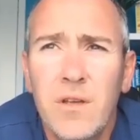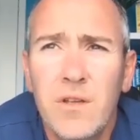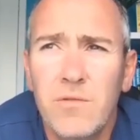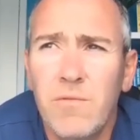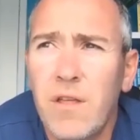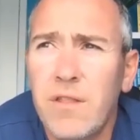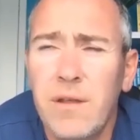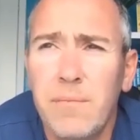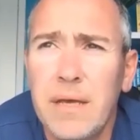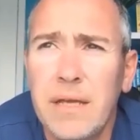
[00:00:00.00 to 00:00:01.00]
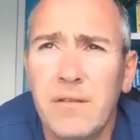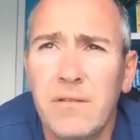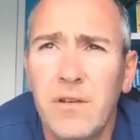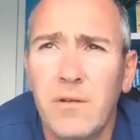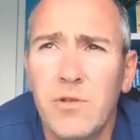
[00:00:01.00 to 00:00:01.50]
so rather than it being
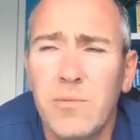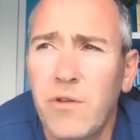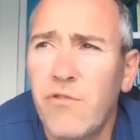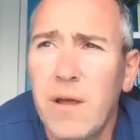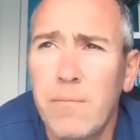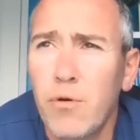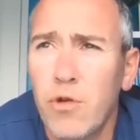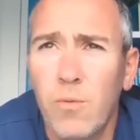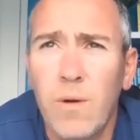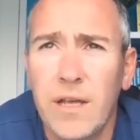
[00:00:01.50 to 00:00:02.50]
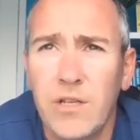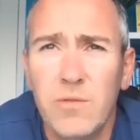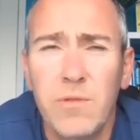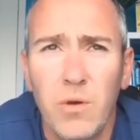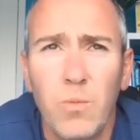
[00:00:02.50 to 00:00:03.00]
you know something you try and push away, it's
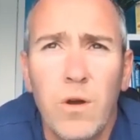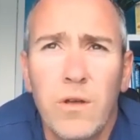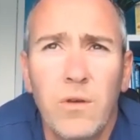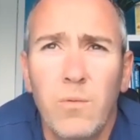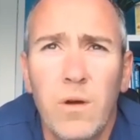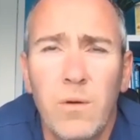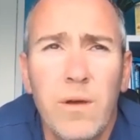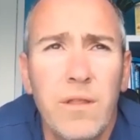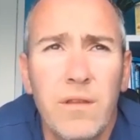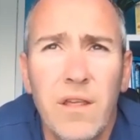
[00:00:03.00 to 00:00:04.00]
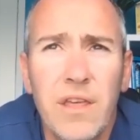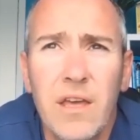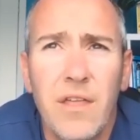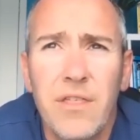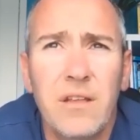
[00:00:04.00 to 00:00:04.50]
something you work you work with. And I
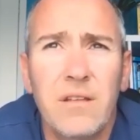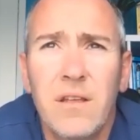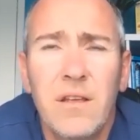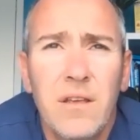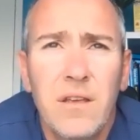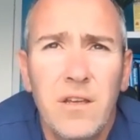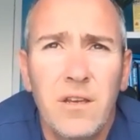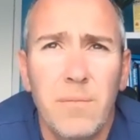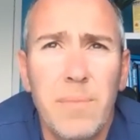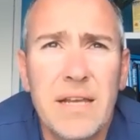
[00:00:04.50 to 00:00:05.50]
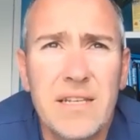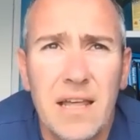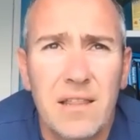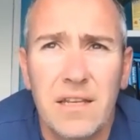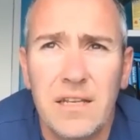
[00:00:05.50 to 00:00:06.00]
think I think you know, the best
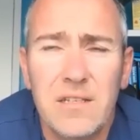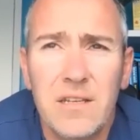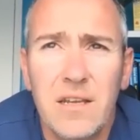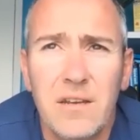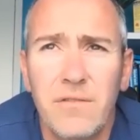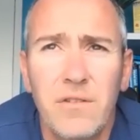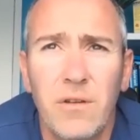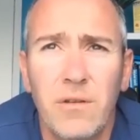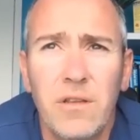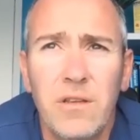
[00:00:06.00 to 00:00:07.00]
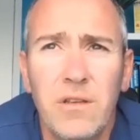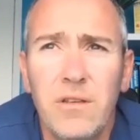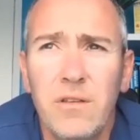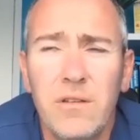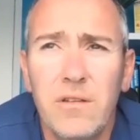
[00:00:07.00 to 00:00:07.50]
athletes kind of you
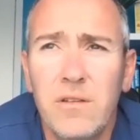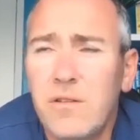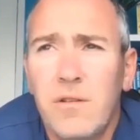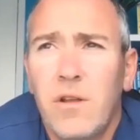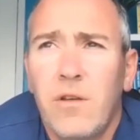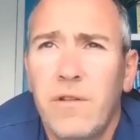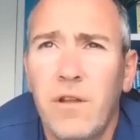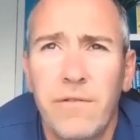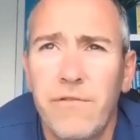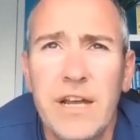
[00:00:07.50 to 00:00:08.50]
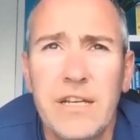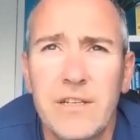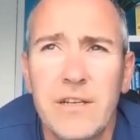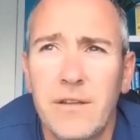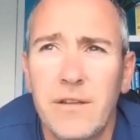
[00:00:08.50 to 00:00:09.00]
know a lot, lot of phrases,
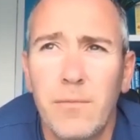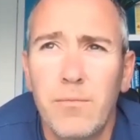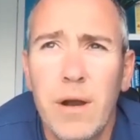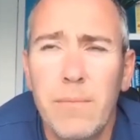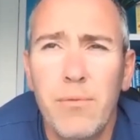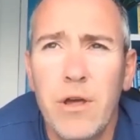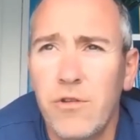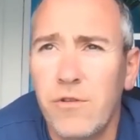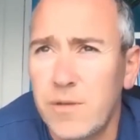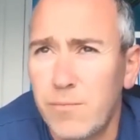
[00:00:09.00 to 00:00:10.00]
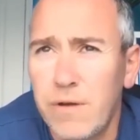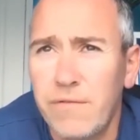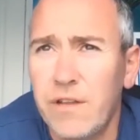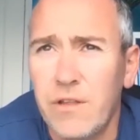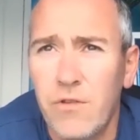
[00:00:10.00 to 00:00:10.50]
and you know, pressure is a
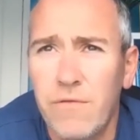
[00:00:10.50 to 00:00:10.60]
privilege,